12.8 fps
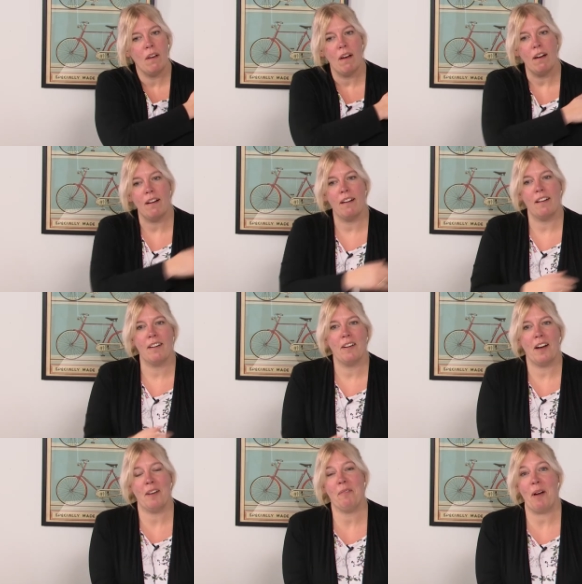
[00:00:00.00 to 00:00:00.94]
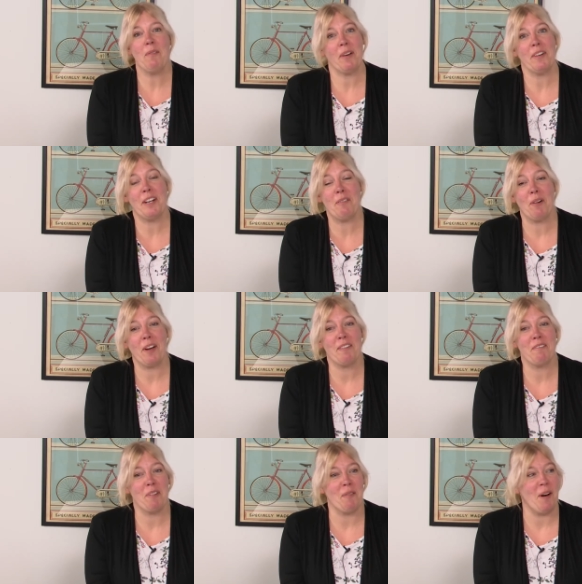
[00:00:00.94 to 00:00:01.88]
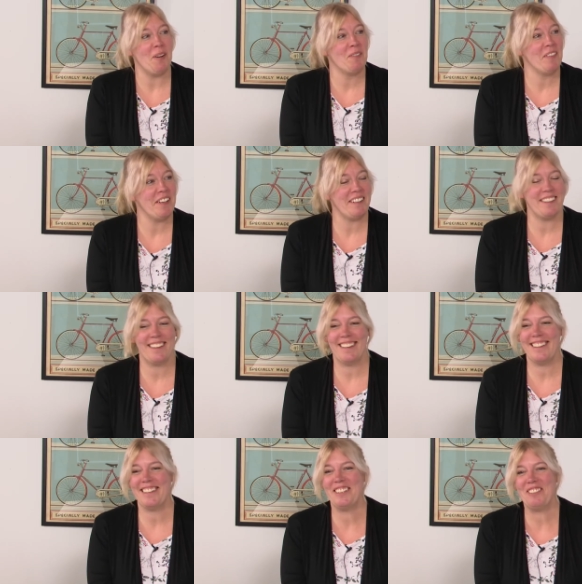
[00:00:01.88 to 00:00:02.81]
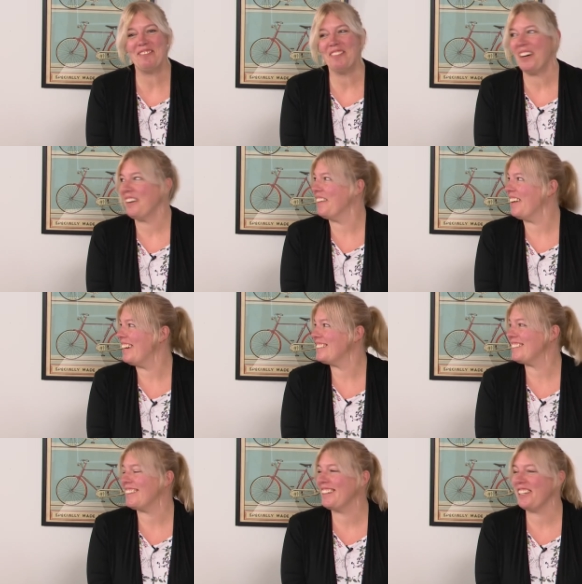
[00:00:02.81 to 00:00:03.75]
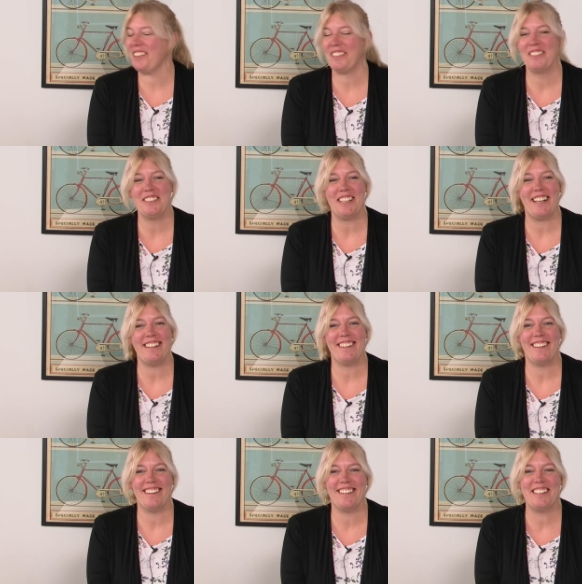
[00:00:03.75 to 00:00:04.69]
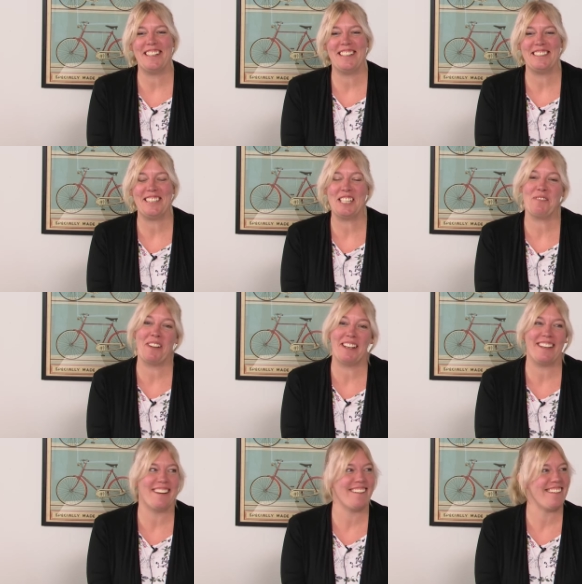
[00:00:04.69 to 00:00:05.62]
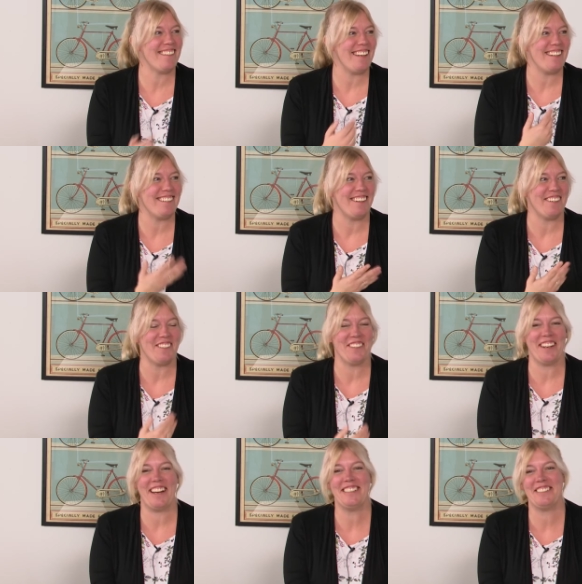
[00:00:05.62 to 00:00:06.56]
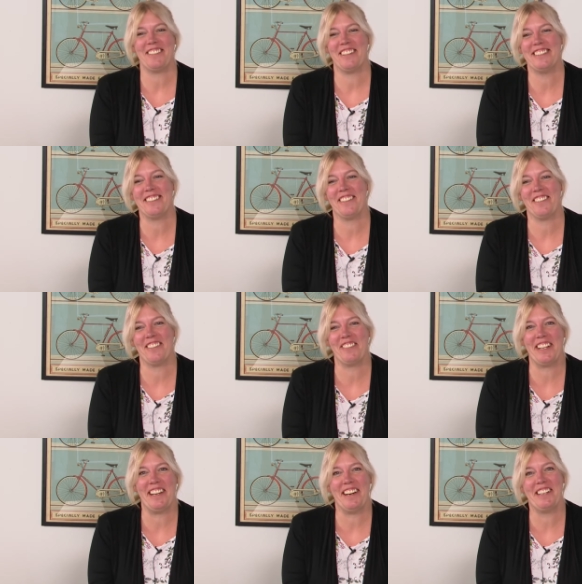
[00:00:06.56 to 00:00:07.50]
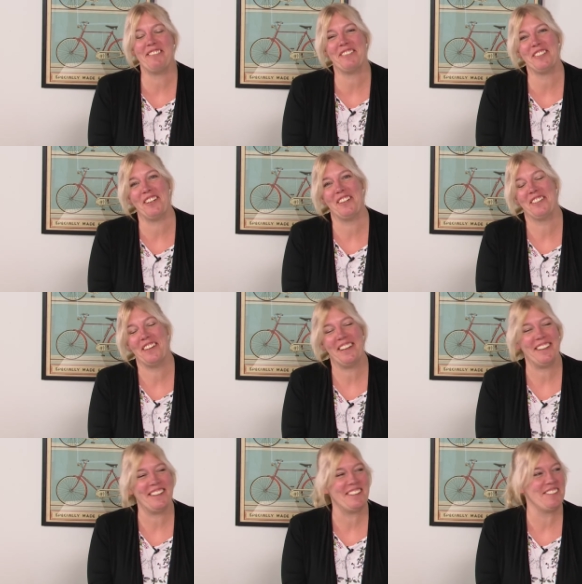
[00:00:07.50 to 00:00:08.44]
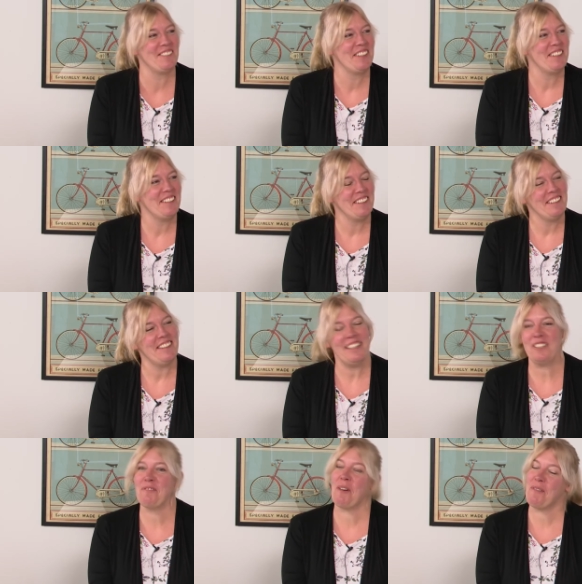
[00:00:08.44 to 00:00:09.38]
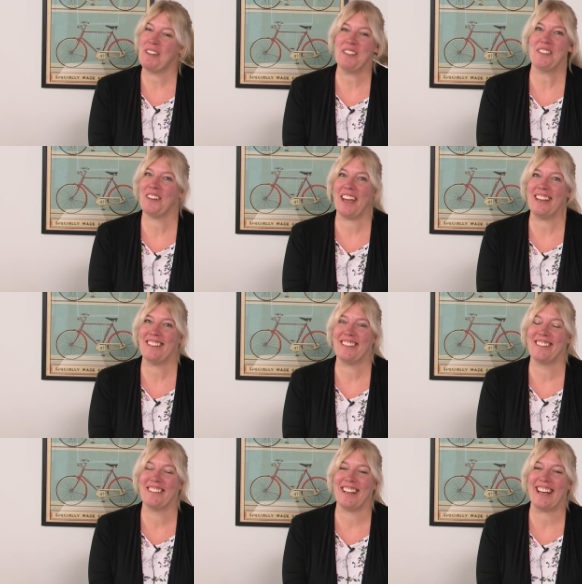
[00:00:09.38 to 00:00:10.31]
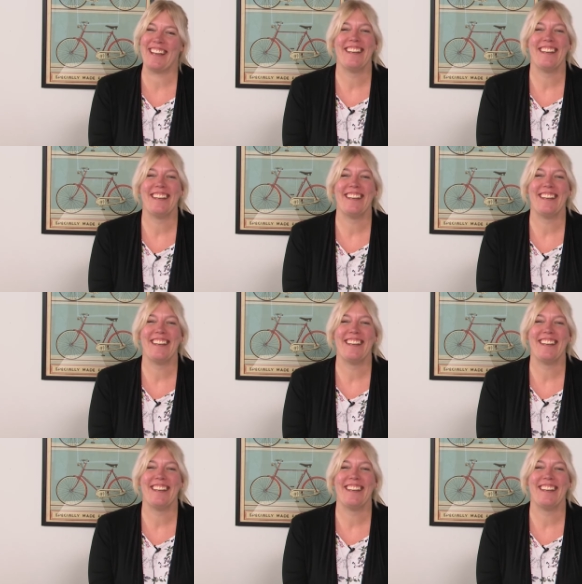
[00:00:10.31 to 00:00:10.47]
I'm currently working from home, and as Jeroen said, it's been a year that Harold and I saw each other in real life. So it is a momentous occasion today.